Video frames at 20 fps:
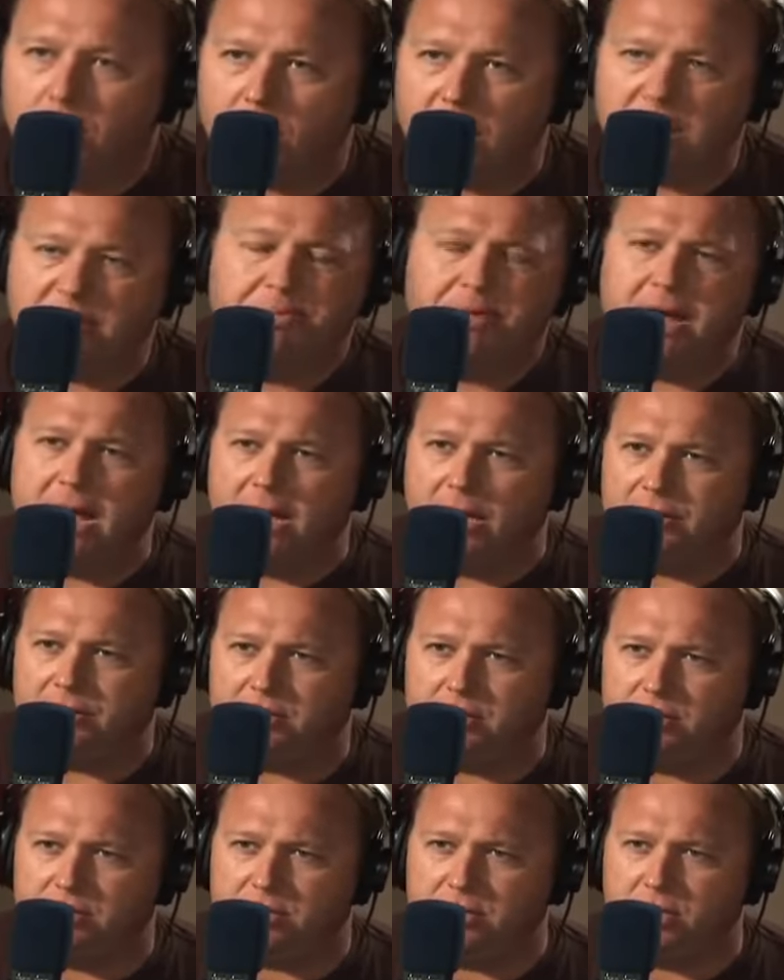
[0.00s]
Greg
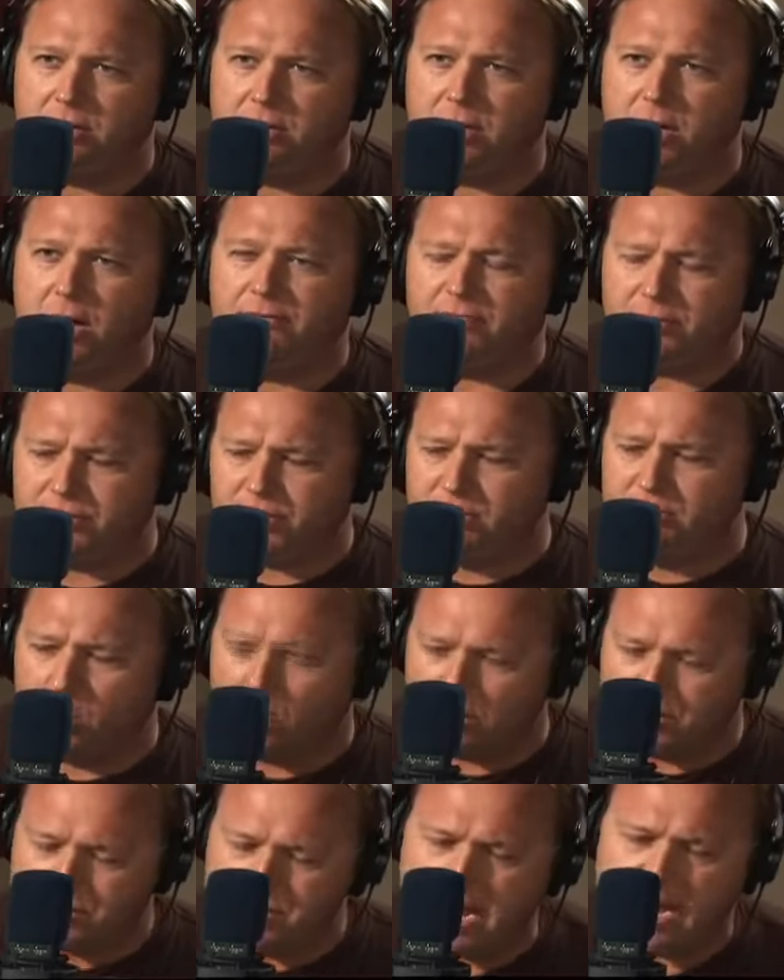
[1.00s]
Palast in studio for two
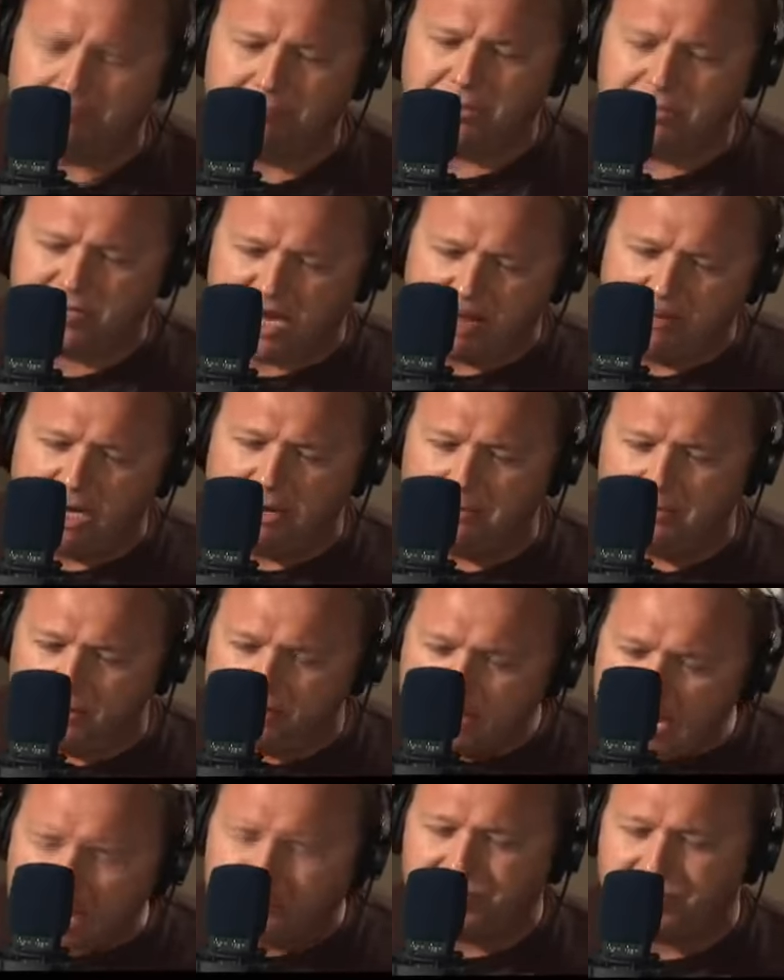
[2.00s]
more segments. Coming up in
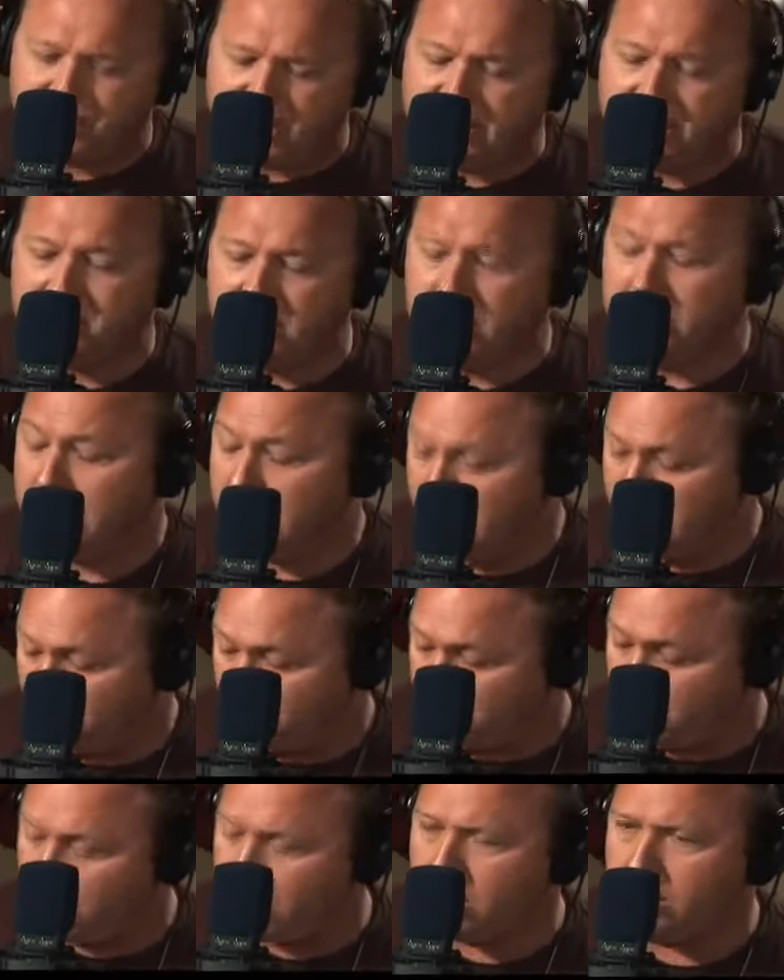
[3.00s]
the next segment,
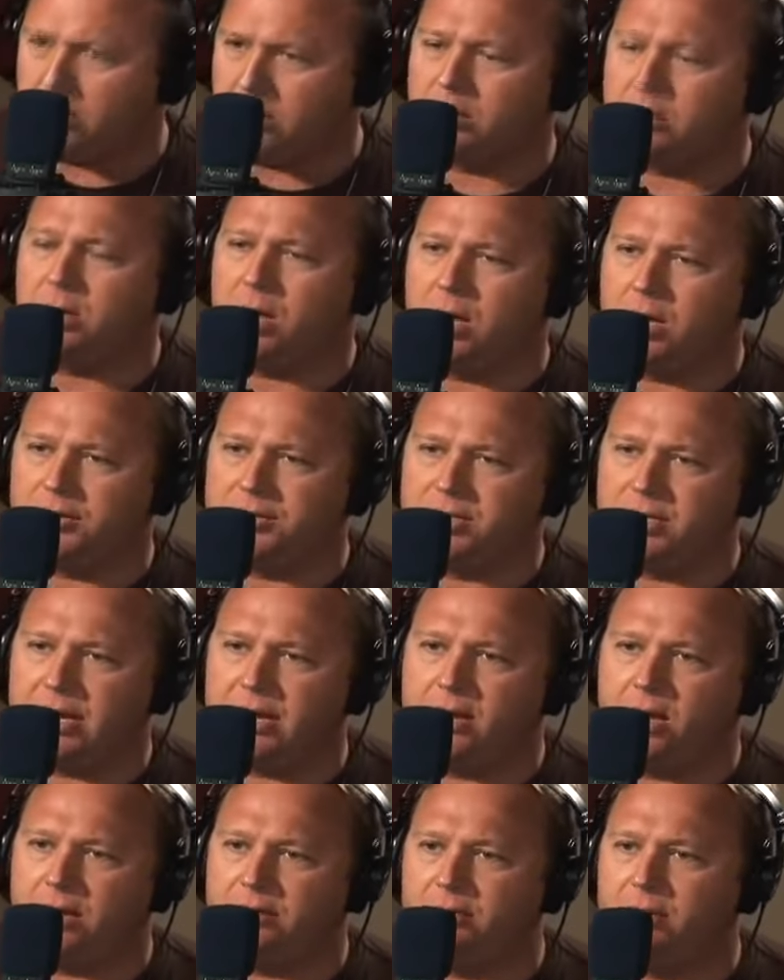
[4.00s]
we're going to go to your calls
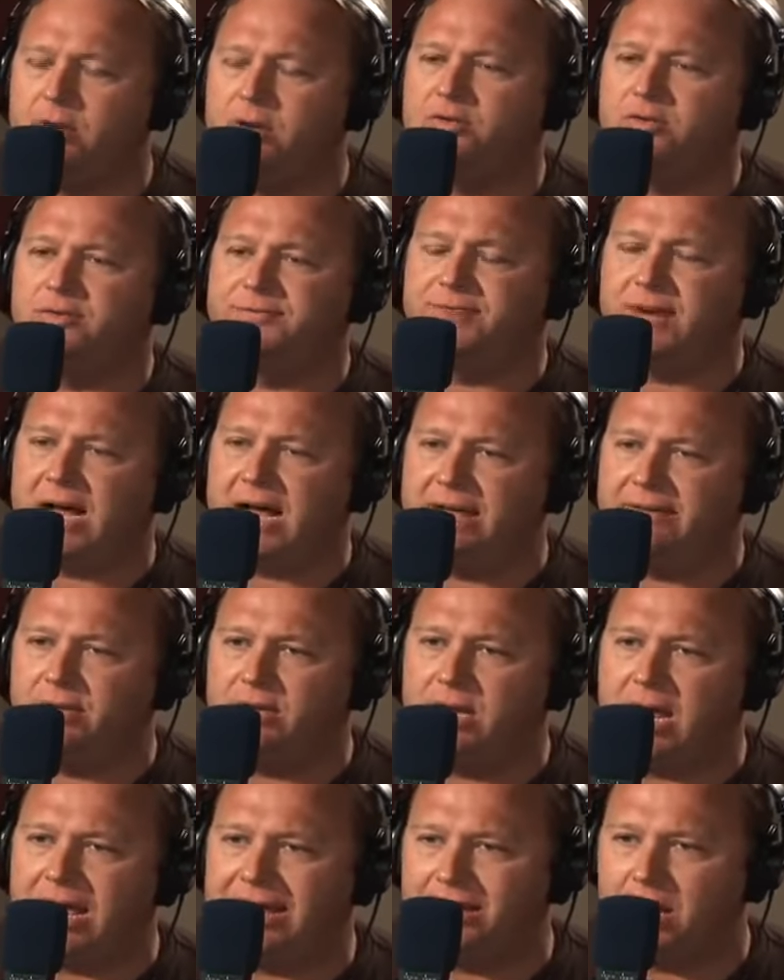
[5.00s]
at 800
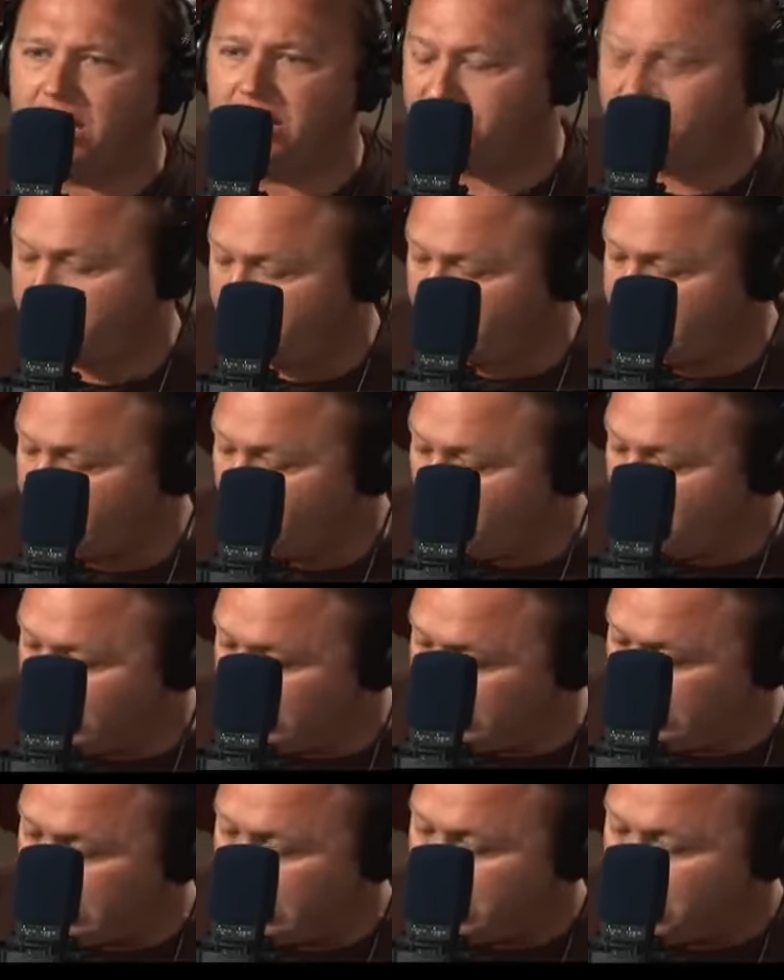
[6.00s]

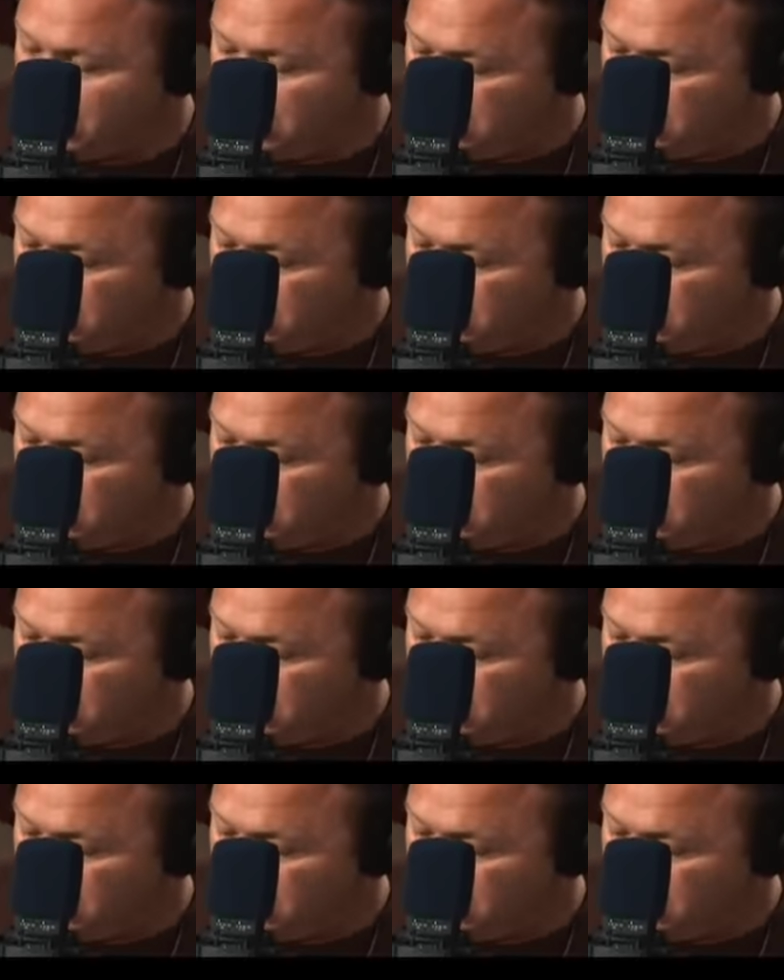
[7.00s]
259